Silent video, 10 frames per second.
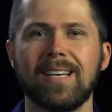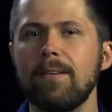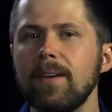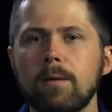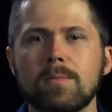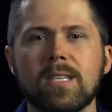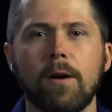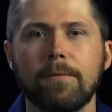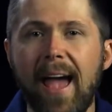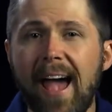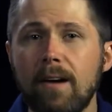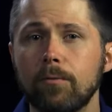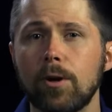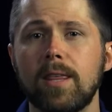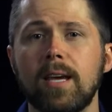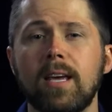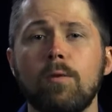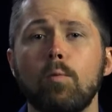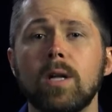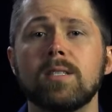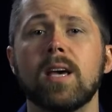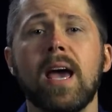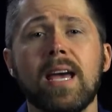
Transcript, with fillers: giving himself everything he wants